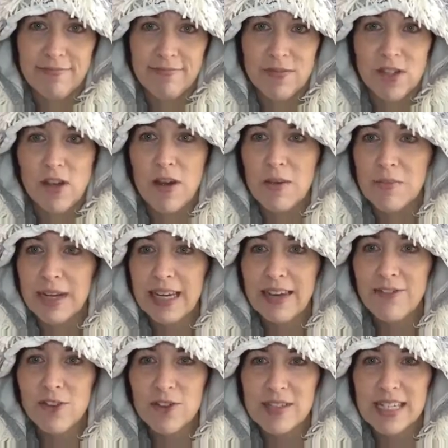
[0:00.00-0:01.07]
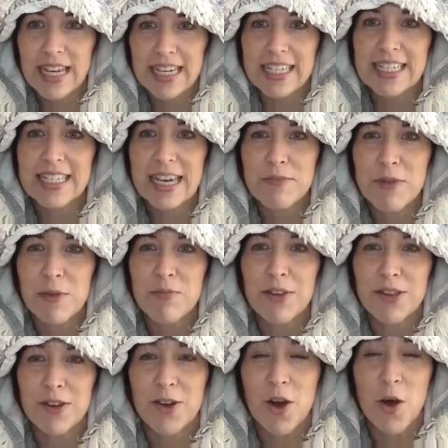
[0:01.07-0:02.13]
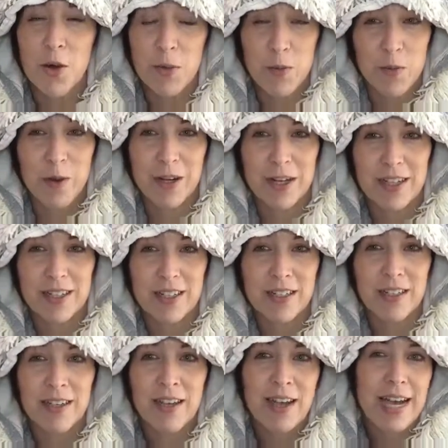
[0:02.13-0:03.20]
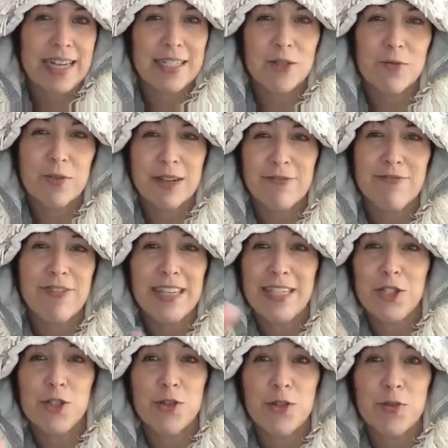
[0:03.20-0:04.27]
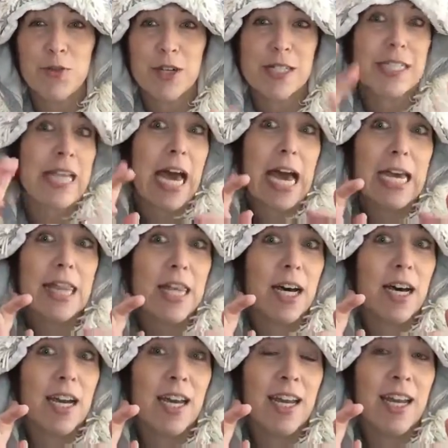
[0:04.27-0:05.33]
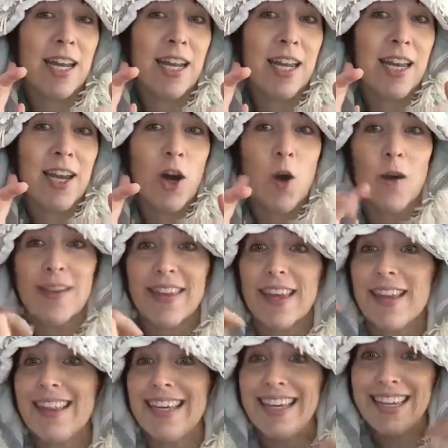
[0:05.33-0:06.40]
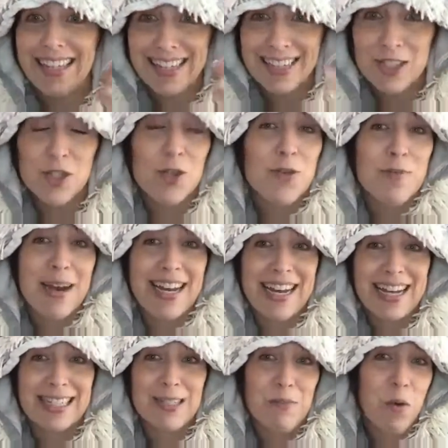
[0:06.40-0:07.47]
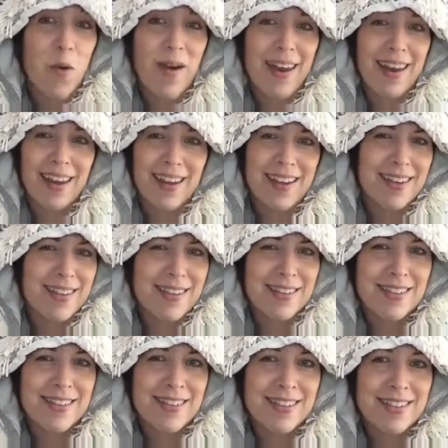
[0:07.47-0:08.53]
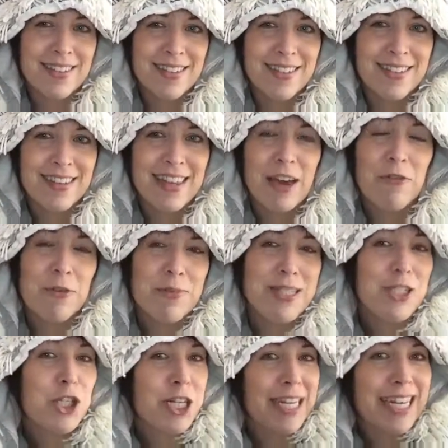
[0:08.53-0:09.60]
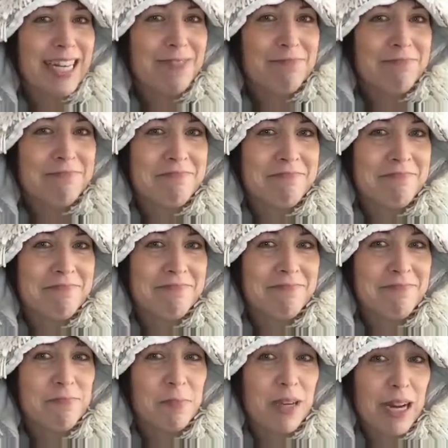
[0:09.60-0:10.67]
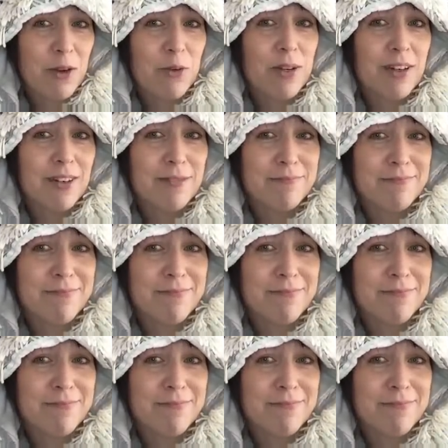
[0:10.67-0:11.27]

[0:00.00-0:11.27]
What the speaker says: So I'm gonna give you a second to come up with your own word. I don't want to feed you the words I thought or that lead into my next point, because that would be cheating, but I will.